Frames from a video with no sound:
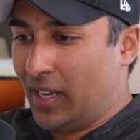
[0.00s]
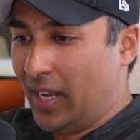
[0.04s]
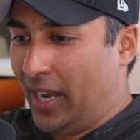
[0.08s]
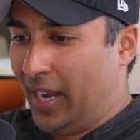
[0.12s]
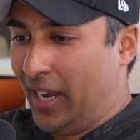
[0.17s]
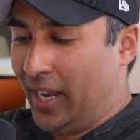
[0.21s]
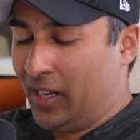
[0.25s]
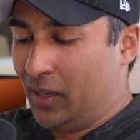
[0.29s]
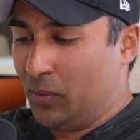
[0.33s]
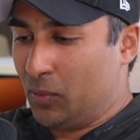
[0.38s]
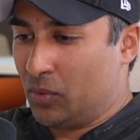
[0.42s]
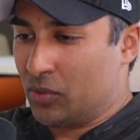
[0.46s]

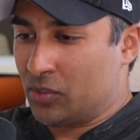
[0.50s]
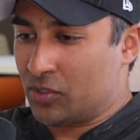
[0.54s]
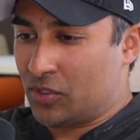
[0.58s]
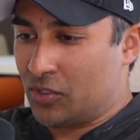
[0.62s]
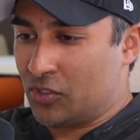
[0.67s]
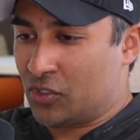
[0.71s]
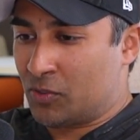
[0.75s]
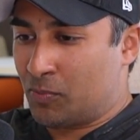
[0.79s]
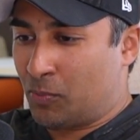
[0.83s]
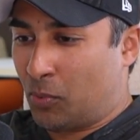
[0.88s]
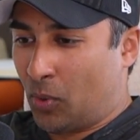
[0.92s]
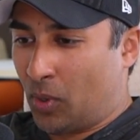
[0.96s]
And it was
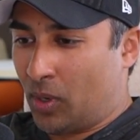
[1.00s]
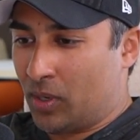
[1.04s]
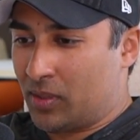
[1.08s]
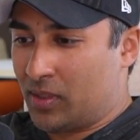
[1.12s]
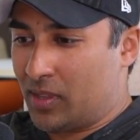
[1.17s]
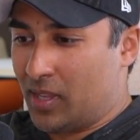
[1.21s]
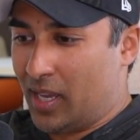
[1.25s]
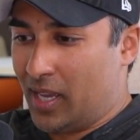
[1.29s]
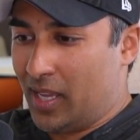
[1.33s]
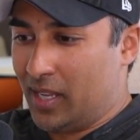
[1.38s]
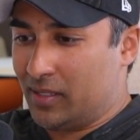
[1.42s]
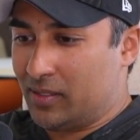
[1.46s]
the
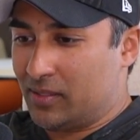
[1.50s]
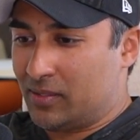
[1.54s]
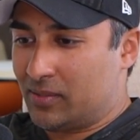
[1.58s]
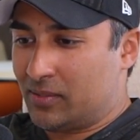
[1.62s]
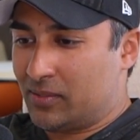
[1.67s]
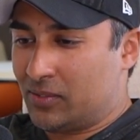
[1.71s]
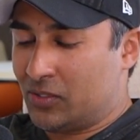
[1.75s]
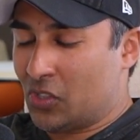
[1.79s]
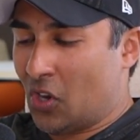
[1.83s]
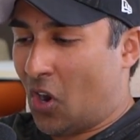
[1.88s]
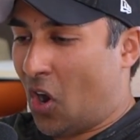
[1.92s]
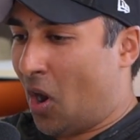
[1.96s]
sport that
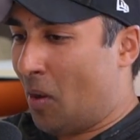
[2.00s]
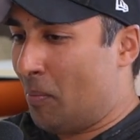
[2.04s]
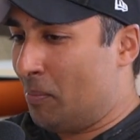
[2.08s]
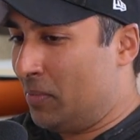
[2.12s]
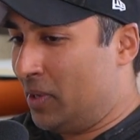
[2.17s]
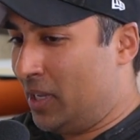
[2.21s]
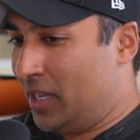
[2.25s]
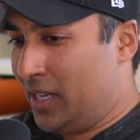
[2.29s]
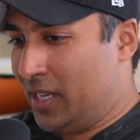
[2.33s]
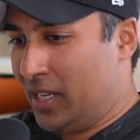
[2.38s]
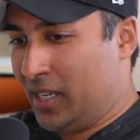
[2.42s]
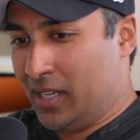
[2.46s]
taught
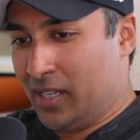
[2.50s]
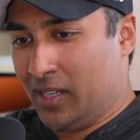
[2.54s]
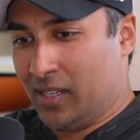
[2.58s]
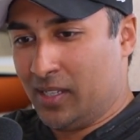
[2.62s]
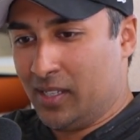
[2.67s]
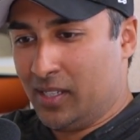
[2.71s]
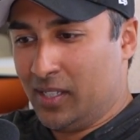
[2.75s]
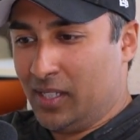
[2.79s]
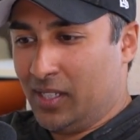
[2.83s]
me